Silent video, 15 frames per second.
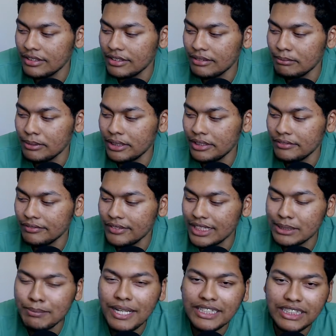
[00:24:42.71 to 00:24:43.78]
But
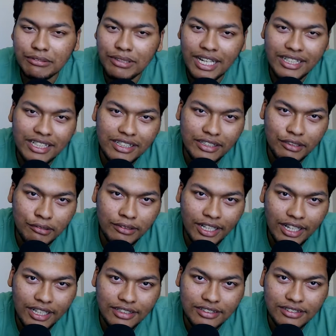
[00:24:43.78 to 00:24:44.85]
especially when I didn't do
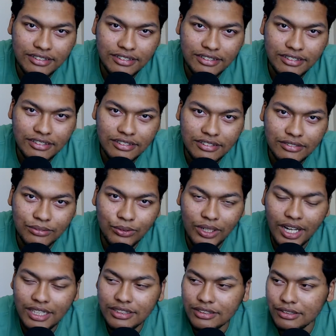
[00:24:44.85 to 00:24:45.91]
that for
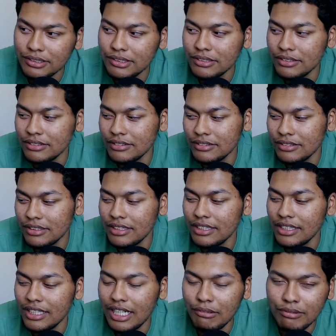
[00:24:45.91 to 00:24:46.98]
high school.
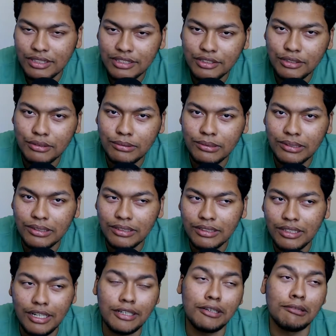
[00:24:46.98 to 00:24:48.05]
And I went to,
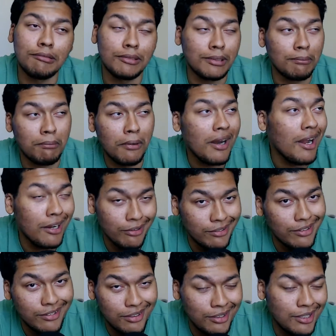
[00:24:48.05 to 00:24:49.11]
I don't want to brag or
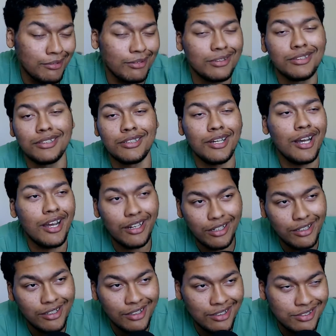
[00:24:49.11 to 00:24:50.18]
anything. I went to kind
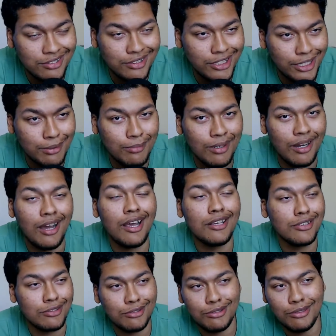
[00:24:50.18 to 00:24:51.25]
of an esteemed high
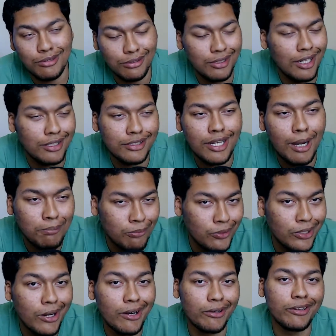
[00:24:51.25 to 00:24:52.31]
school, like top
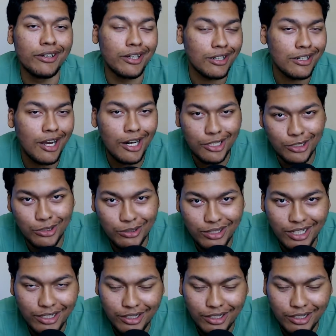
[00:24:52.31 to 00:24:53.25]
100 in the country.